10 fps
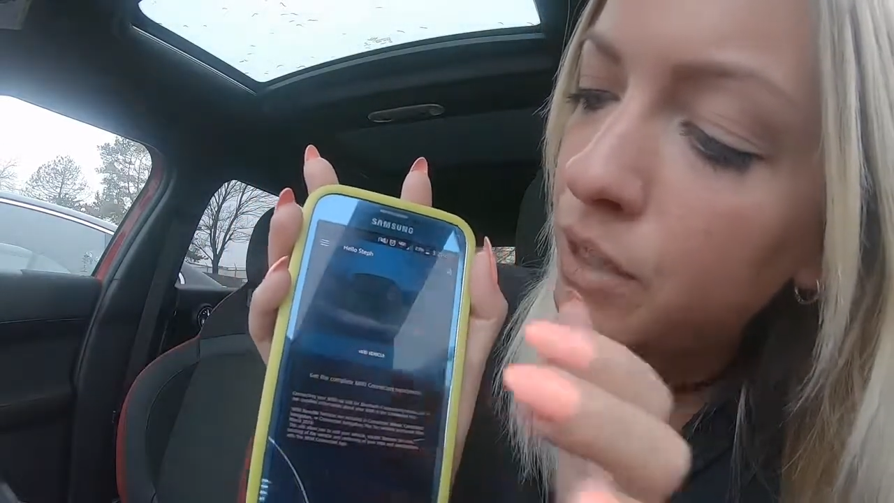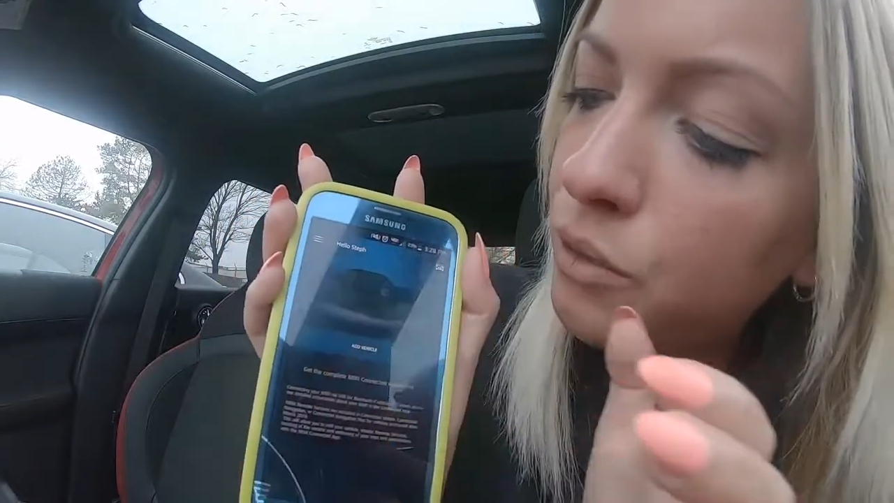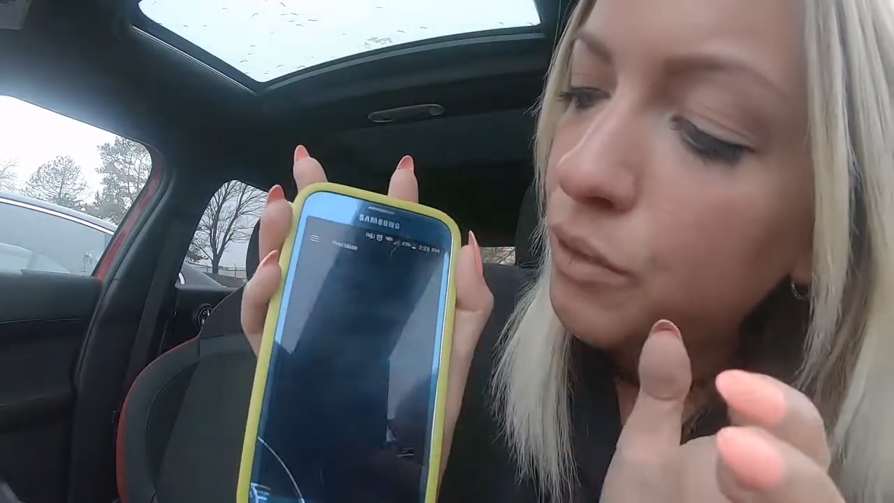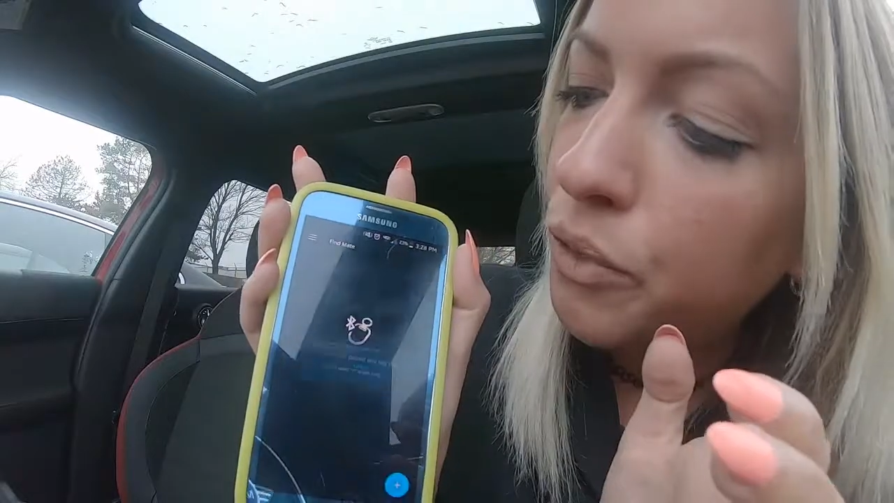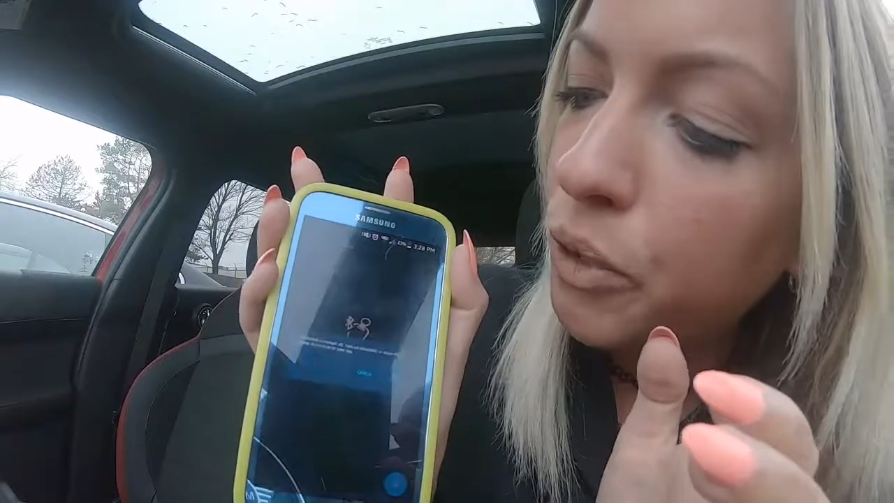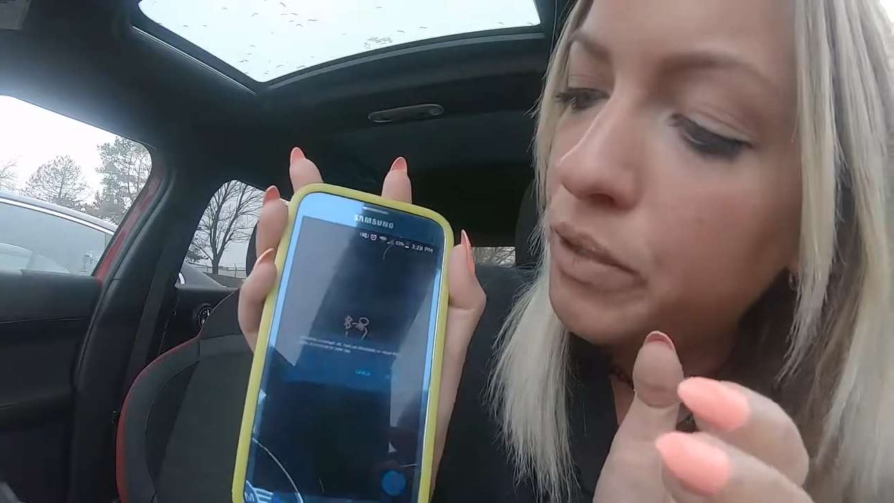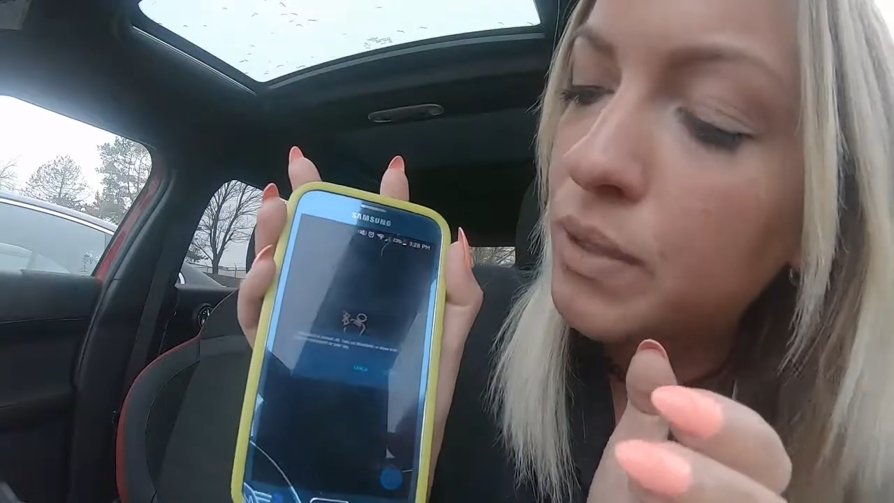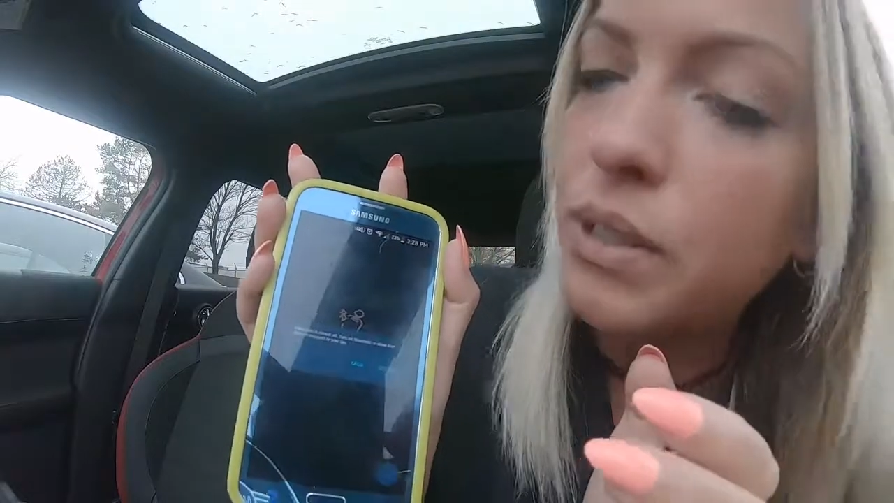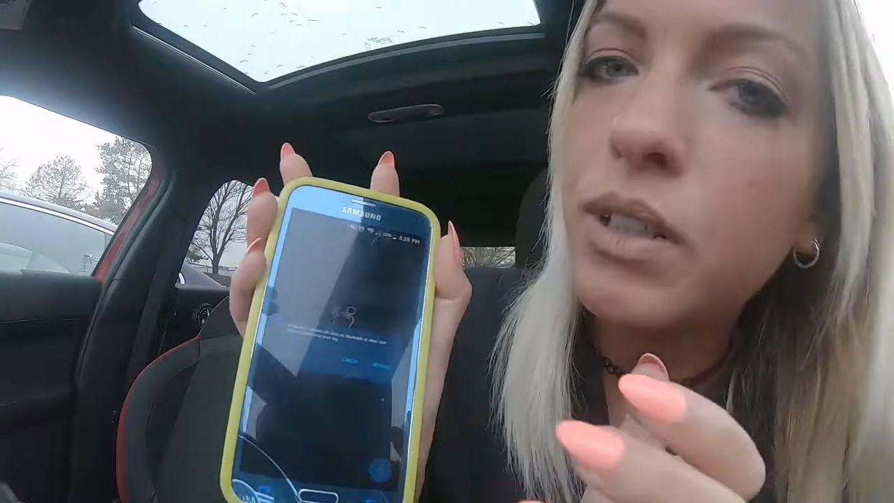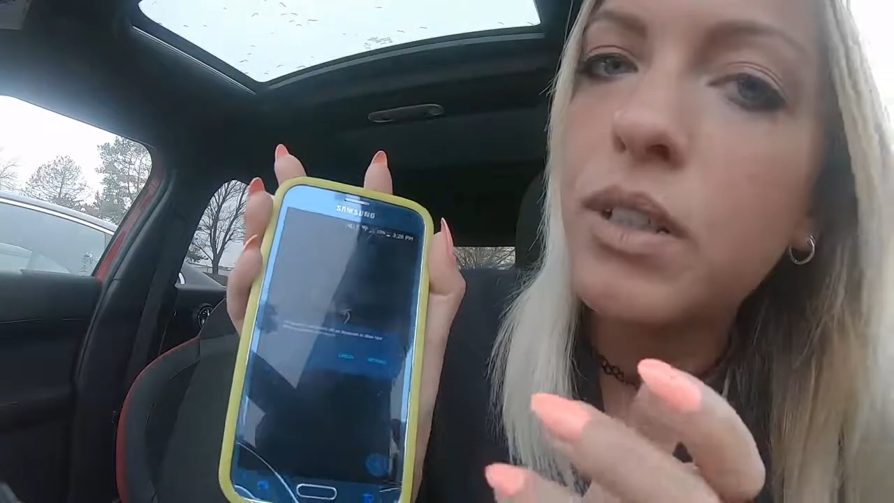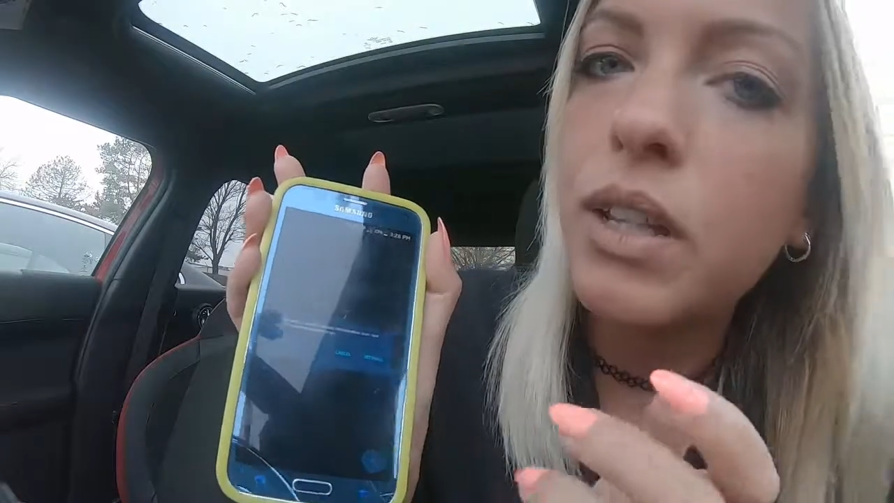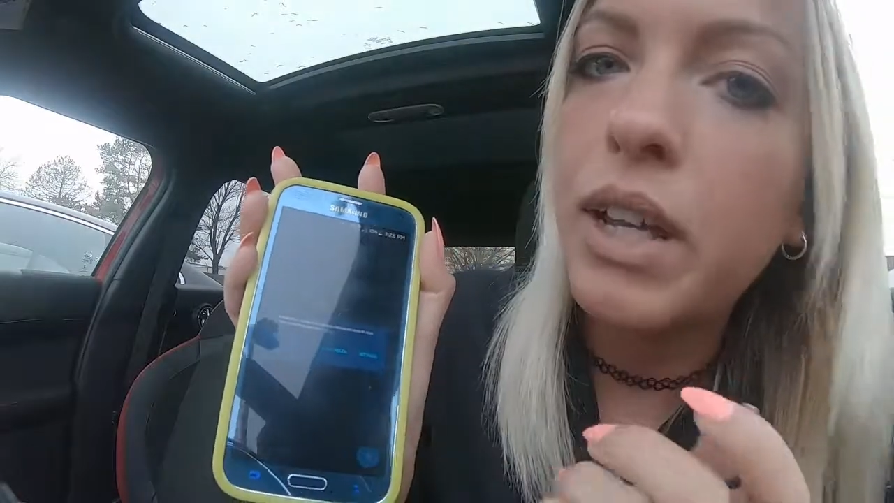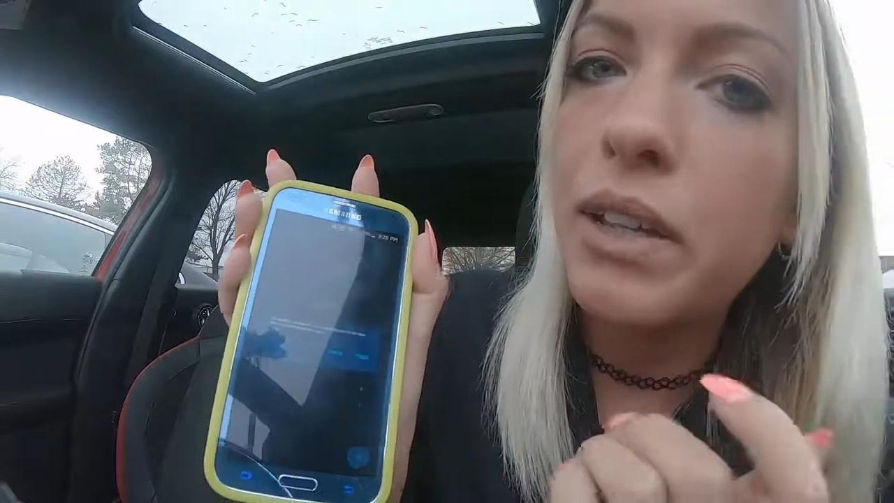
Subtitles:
So, of course, it's going to